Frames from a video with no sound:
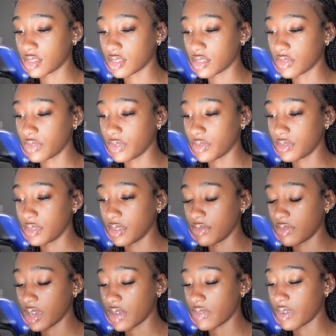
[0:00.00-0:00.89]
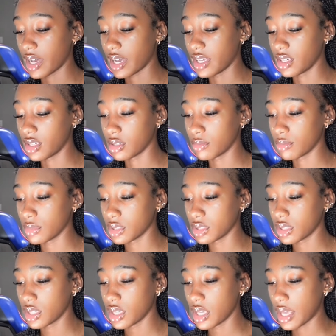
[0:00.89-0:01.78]
55 items
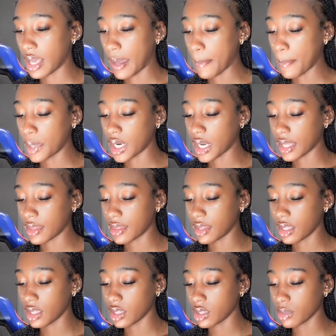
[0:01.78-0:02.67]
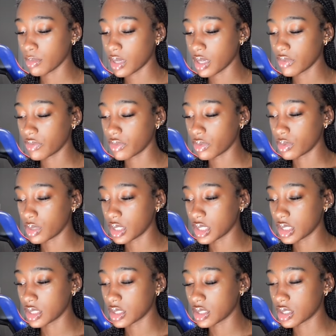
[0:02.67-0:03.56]
but i think my phone
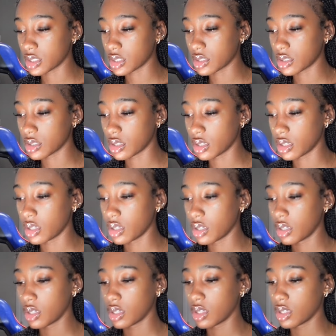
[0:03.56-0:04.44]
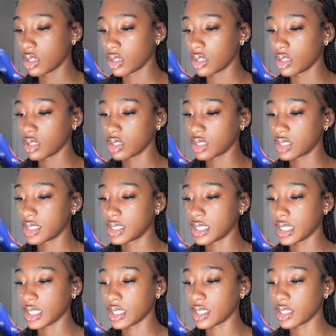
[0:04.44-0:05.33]
is
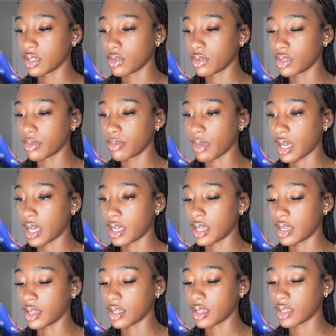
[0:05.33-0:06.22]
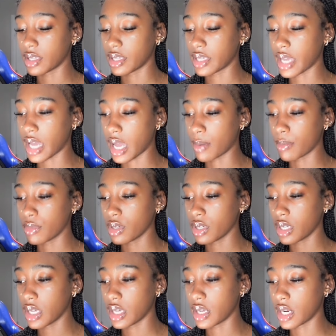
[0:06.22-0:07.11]
syncing with my camera
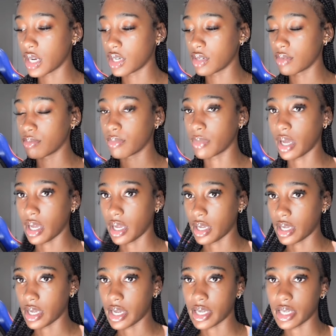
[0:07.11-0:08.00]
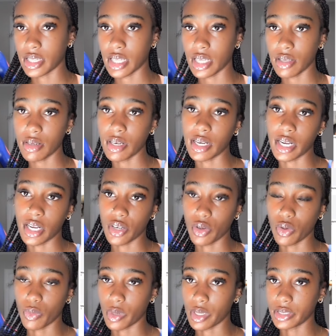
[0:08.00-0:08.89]
and I, my iCloud and I
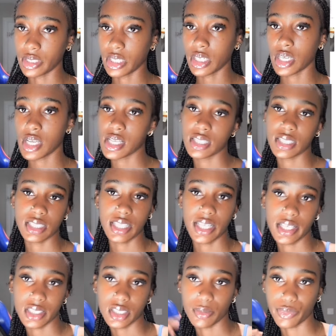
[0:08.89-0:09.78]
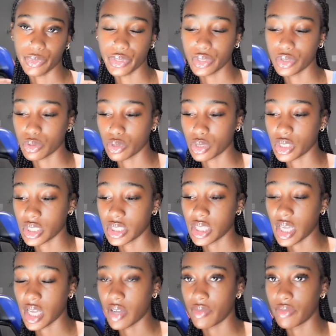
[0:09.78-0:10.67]
don't want that because it takes up more storage because
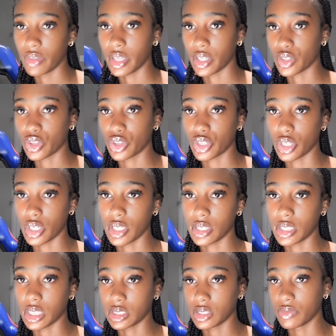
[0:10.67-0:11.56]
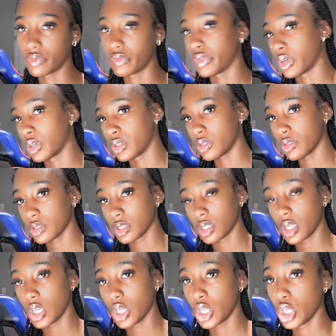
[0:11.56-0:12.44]
I have like 30,000 photos
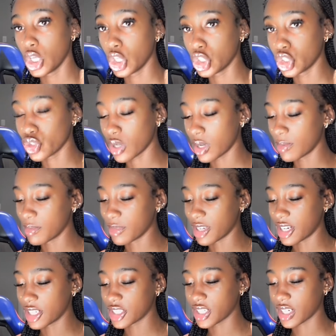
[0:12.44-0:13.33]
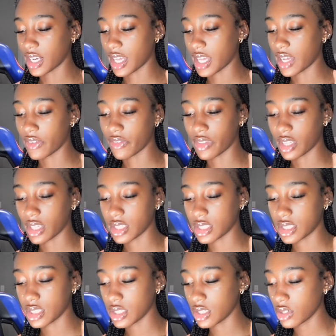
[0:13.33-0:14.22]
so I'm not trying to have that
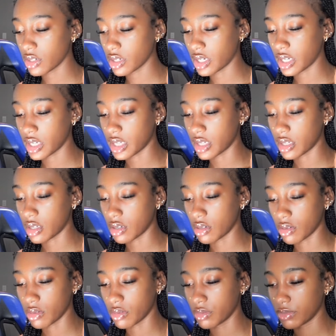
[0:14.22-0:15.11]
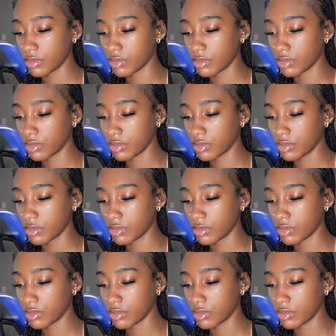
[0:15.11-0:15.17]
sync right now